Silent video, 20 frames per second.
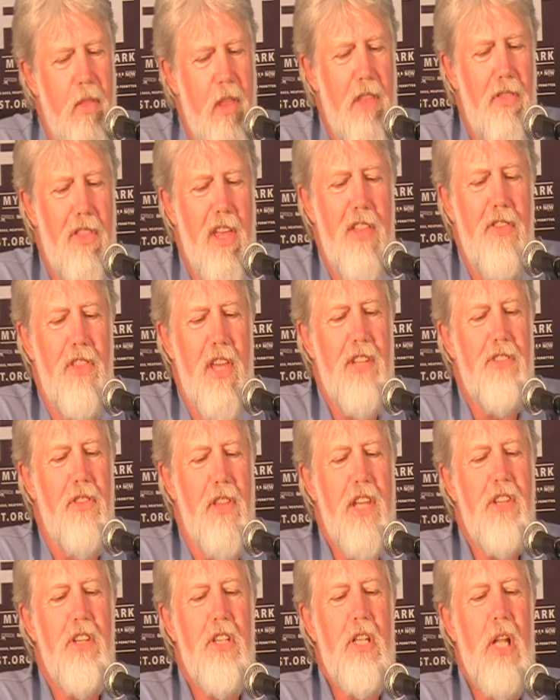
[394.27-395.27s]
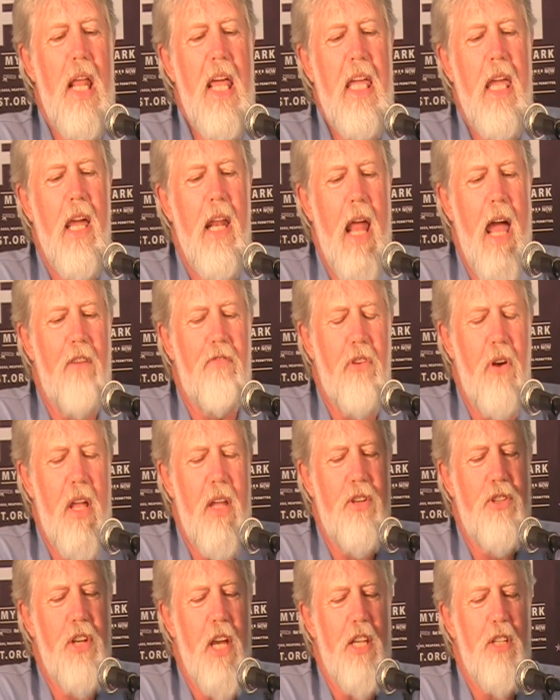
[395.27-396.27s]
This is Lincoln after
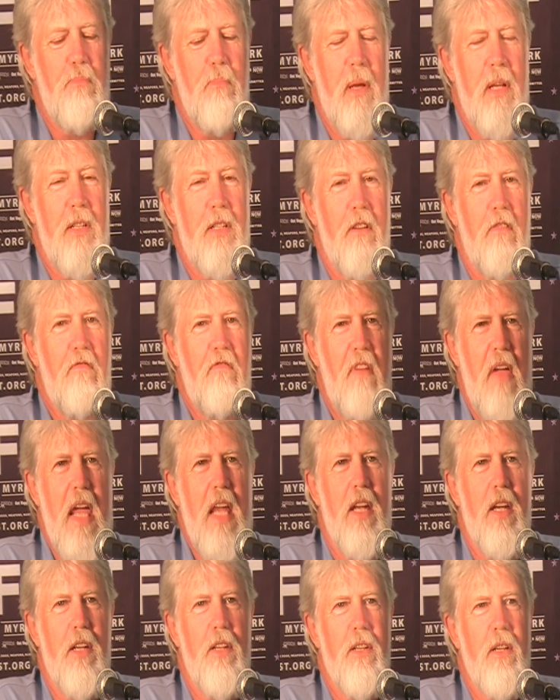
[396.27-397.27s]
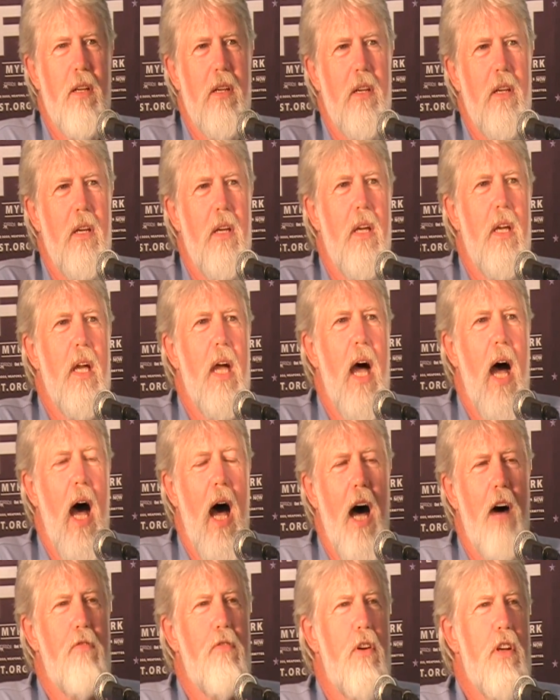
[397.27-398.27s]
he'd just been defeated
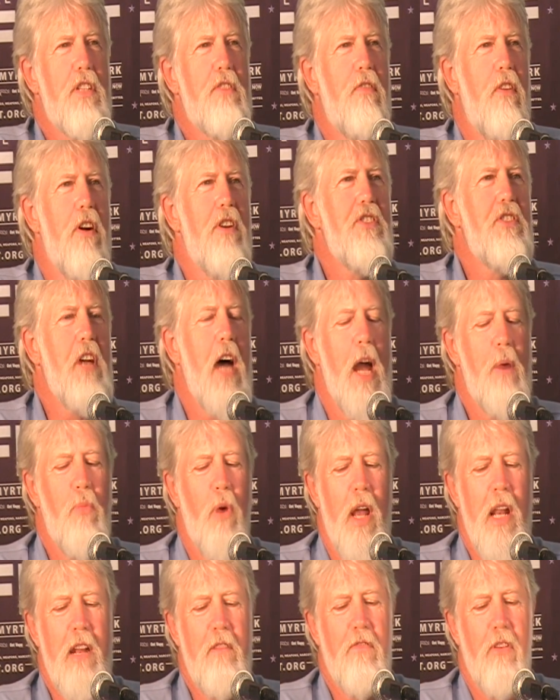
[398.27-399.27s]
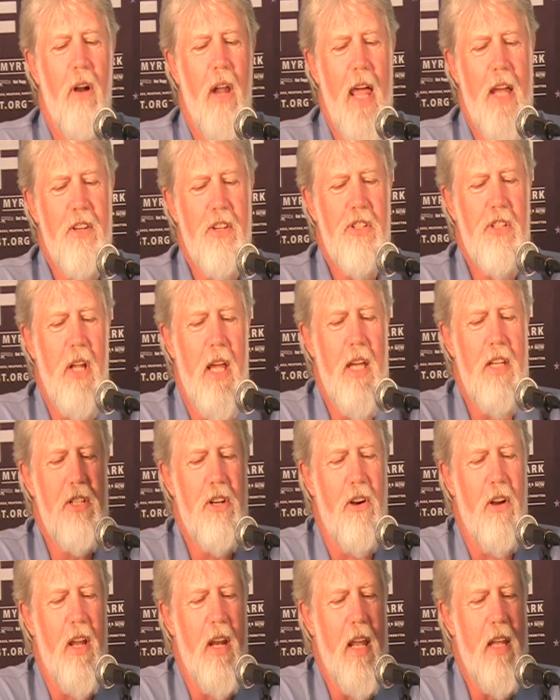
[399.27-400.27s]
for his first time running for
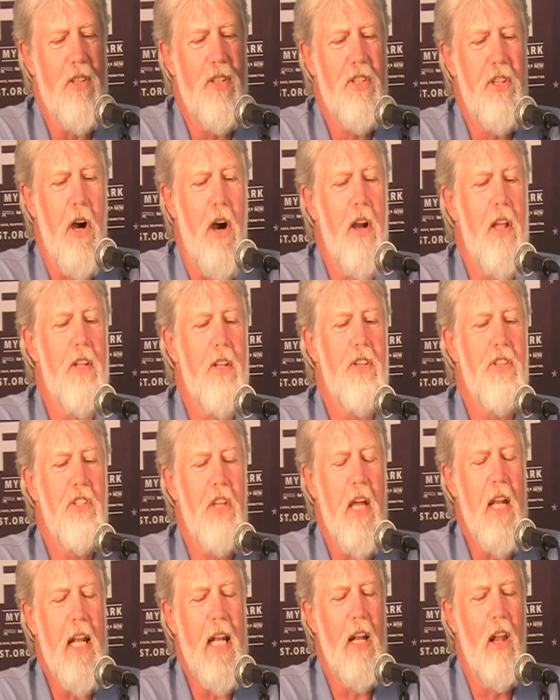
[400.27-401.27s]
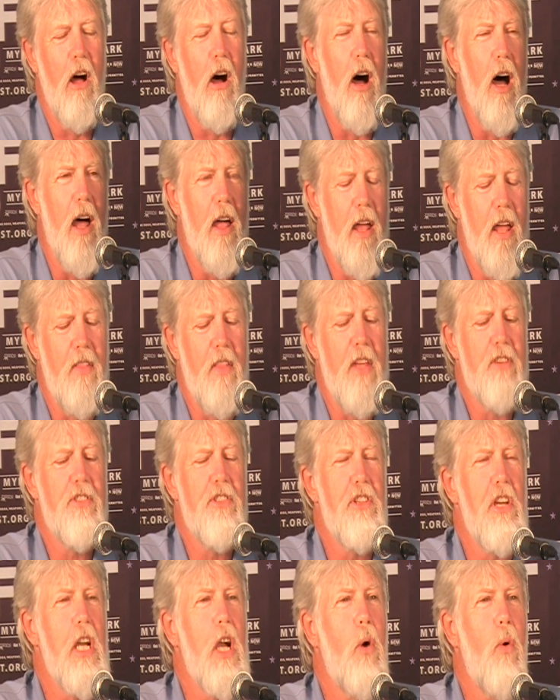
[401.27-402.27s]
legislature, and he started studying law. And this
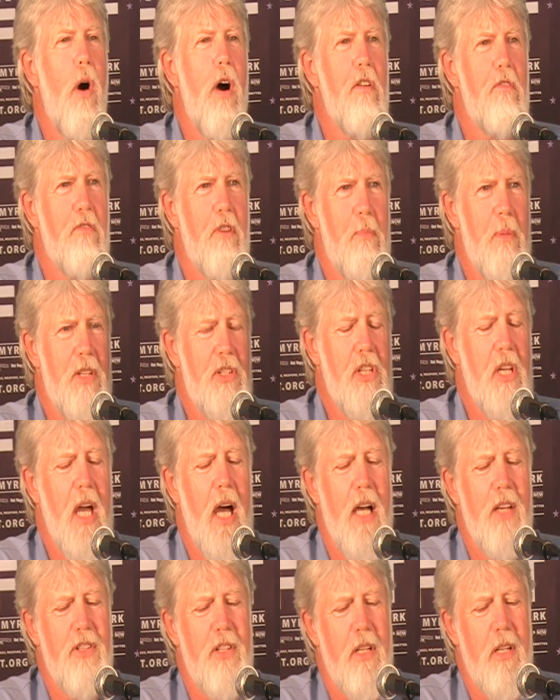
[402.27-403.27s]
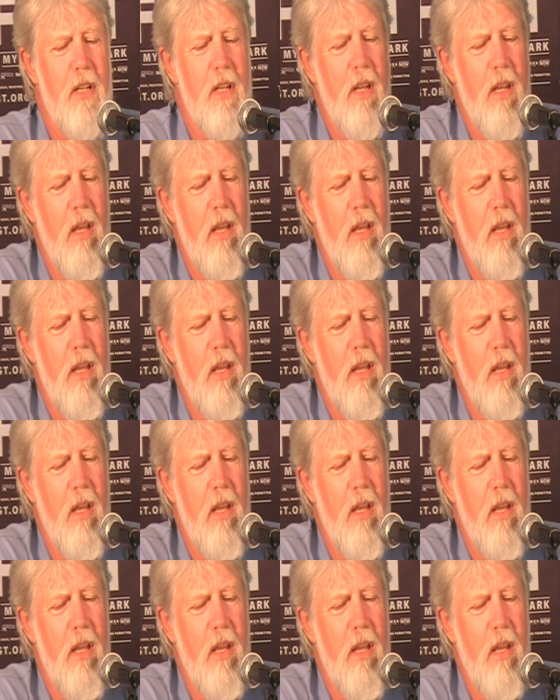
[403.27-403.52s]
is a quote from his cousin.